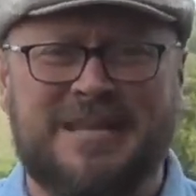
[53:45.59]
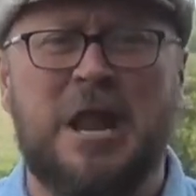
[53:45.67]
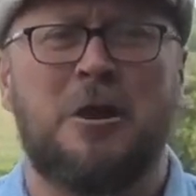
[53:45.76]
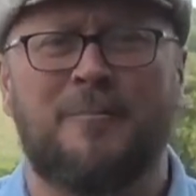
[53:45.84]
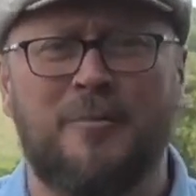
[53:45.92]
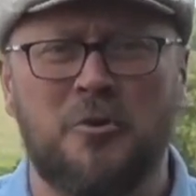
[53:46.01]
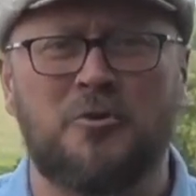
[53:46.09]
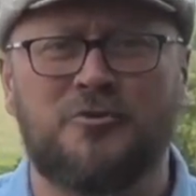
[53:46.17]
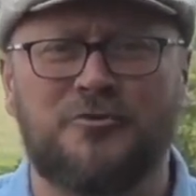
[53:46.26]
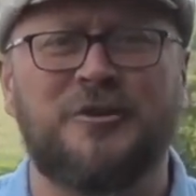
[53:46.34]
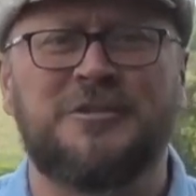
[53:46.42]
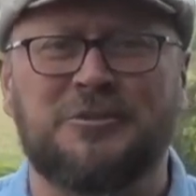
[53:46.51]
terrible
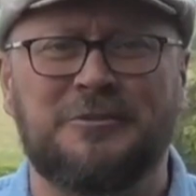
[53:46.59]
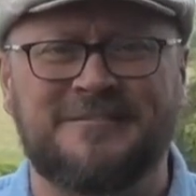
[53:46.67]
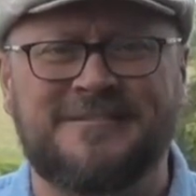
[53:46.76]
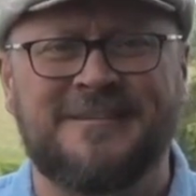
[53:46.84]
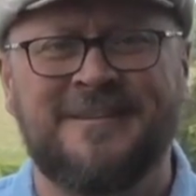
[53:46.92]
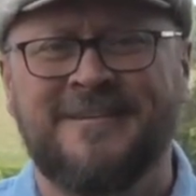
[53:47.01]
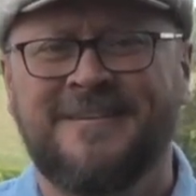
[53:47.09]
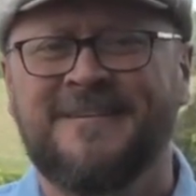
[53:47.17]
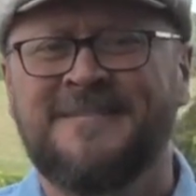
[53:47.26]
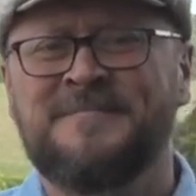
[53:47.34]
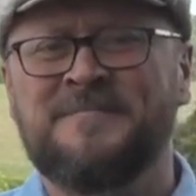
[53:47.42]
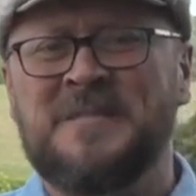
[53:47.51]
creatures?
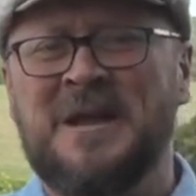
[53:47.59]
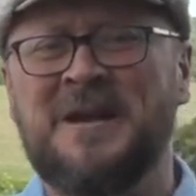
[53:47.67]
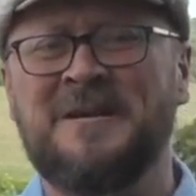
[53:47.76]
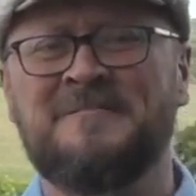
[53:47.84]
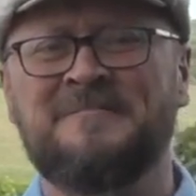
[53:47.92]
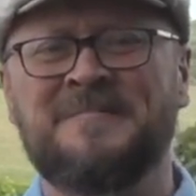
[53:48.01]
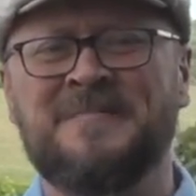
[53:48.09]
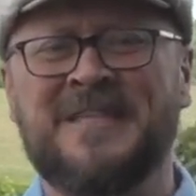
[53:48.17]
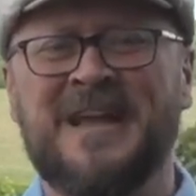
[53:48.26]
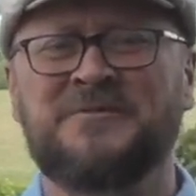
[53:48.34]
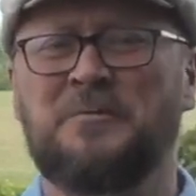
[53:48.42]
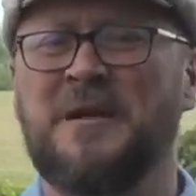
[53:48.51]

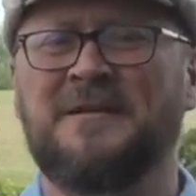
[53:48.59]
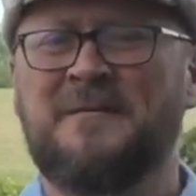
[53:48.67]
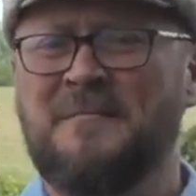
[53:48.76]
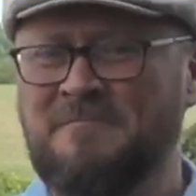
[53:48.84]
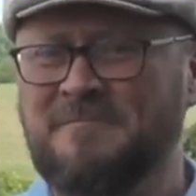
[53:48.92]
That's what